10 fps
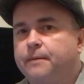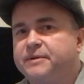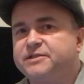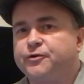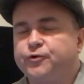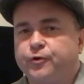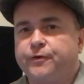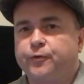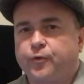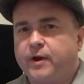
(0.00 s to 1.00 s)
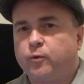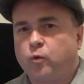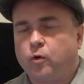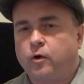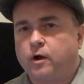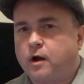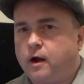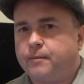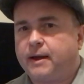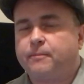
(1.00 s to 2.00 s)
up is Enduring the Great War,
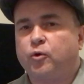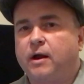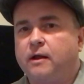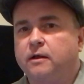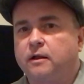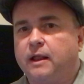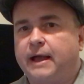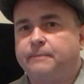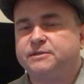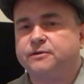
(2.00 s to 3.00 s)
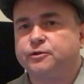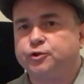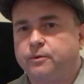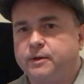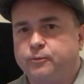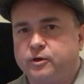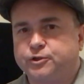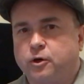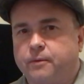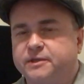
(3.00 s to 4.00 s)
Combat Morale and Collapse in the German and
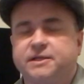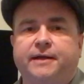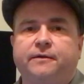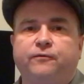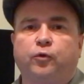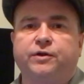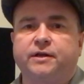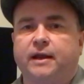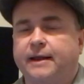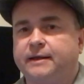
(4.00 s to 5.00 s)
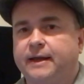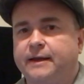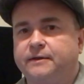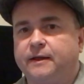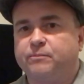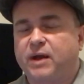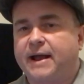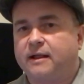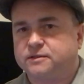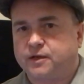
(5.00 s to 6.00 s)
British Armies, 1914 to 1918, by
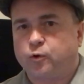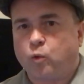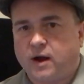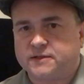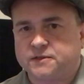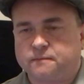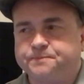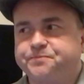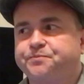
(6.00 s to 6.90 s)
Alexander Watson.